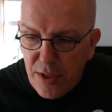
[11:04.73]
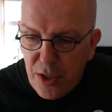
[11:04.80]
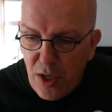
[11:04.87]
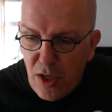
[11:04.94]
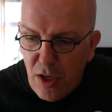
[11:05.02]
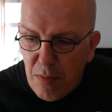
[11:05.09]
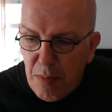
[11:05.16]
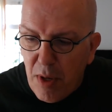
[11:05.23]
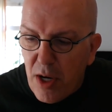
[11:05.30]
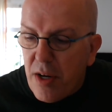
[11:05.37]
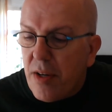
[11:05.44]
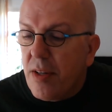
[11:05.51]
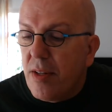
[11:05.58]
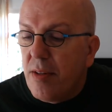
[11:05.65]
So
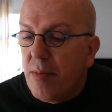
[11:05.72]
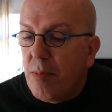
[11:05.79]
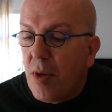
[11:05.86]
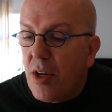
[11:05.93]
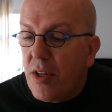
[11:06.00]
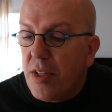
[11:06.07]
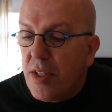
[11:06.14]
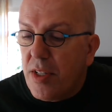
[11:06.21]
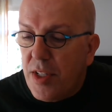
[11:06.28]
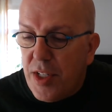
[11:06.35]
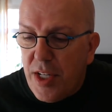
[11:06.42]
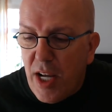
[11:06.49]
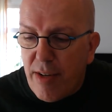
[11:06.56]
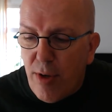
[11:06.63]

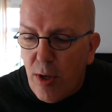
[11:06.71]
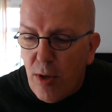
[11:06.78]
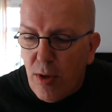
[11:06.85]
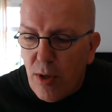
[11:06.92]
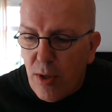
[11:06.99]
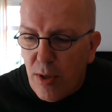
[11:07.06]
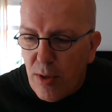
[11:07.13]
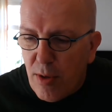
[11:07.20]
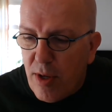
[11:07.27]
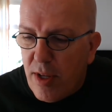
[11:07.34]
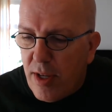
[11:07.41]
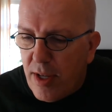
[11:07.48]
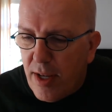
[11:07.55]
Martin Diavolo,